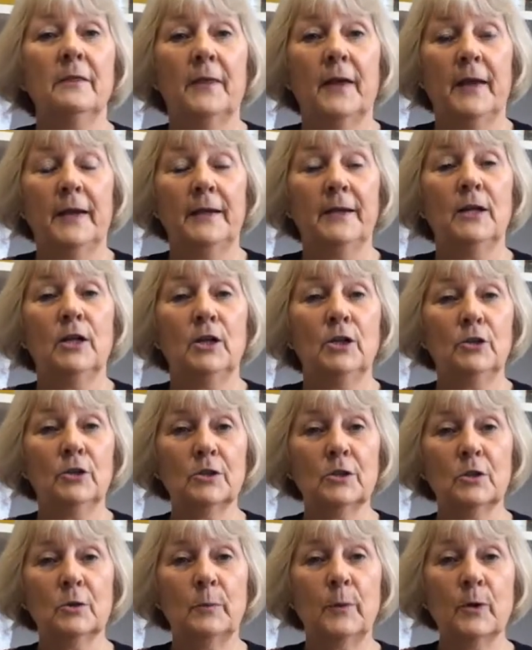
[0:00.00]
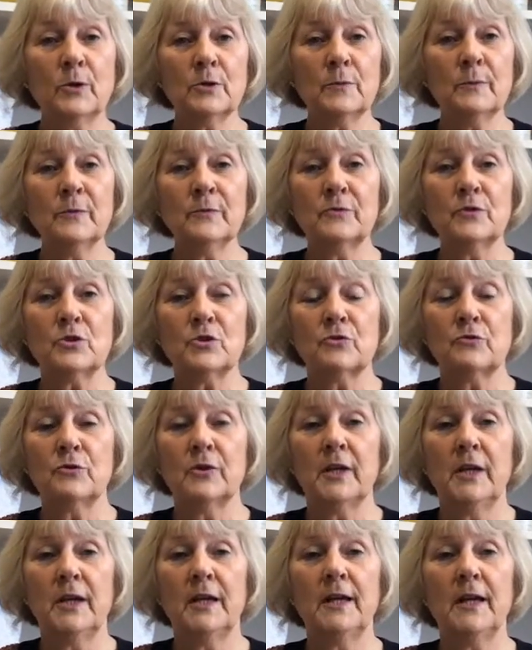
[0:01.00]
then look at the bottom of the
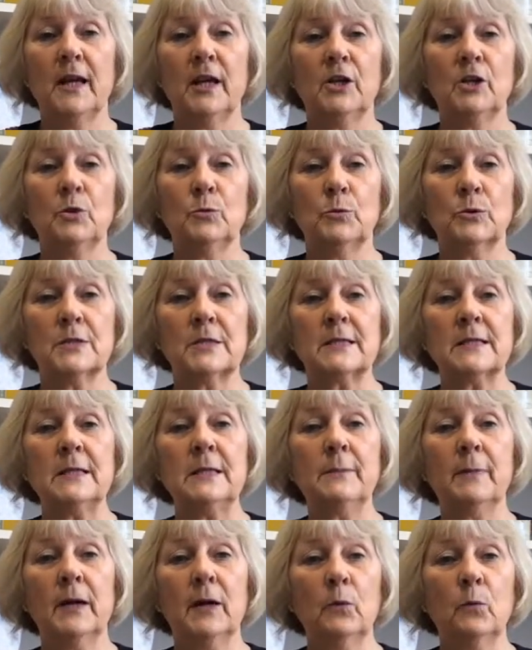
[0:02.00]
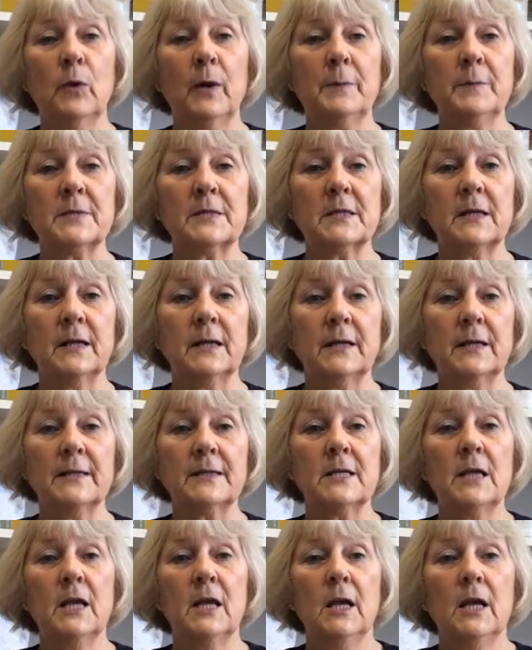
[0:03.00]
screen and you will see my
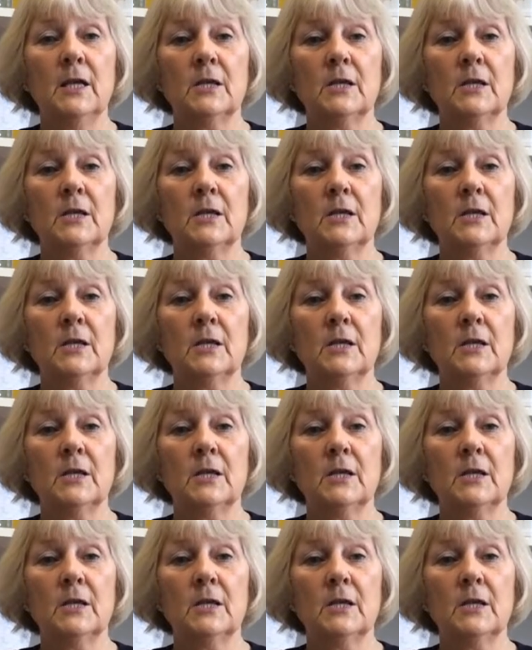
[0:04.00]
website